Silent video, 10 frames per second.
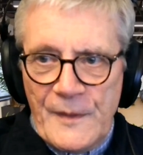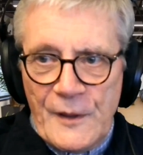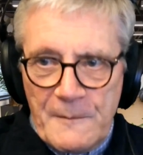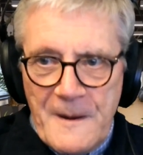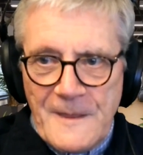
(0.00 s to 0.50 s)
They've
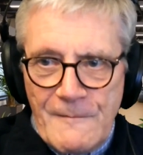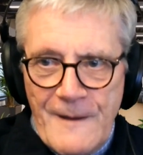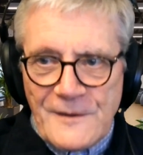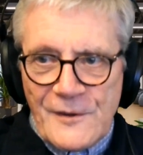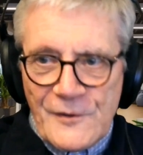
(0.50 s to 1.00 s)
got to pay the
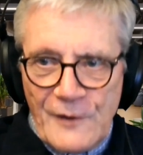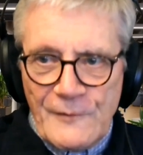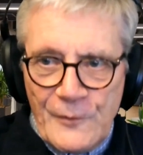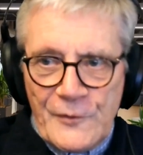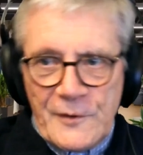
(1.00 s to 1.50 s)
rents and so
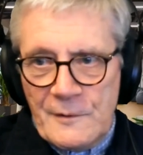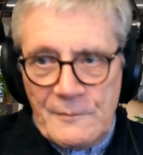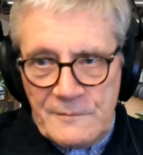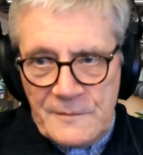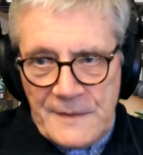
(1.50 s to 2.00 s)
forth.
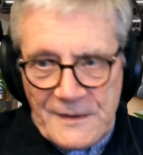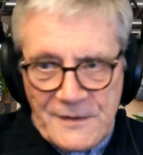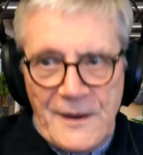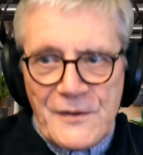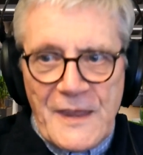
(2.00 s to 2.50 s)
So that's
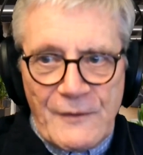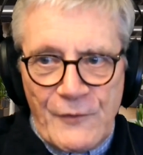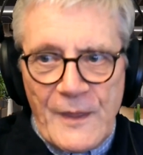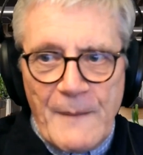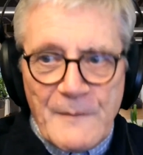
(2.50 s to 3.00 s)
an incentive
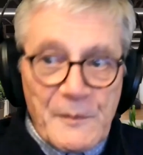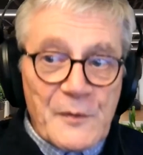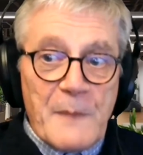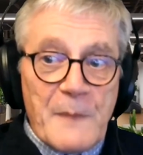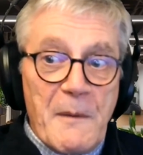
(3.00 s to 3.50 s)
for them to
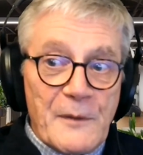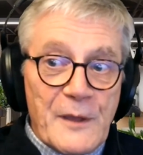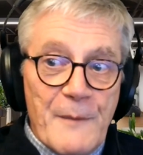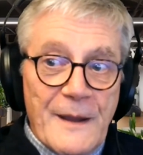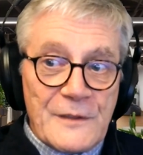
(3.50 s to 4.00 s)
persuade people
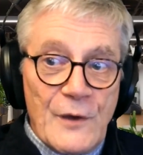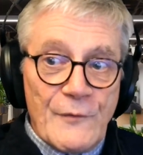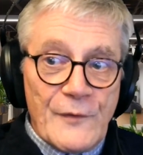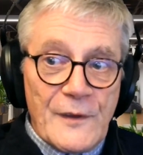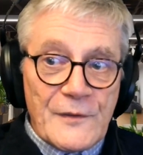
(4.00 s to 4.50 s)
to come back to the
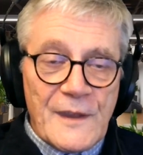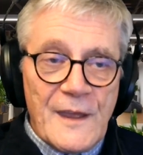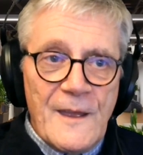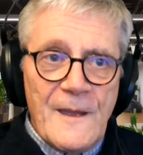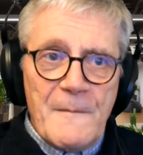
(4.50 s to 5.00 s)
office.
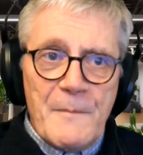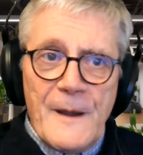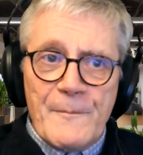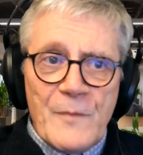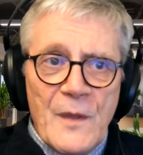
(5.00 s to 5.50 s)

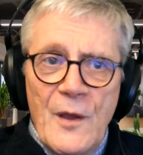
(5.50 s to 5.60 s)
But